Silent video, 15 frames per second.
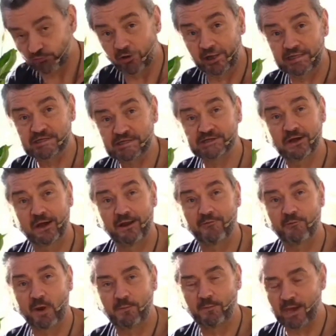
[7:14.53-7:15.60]
right
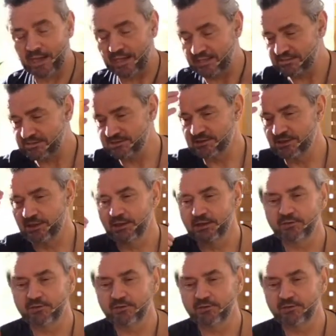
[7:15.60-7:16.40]
side of my base,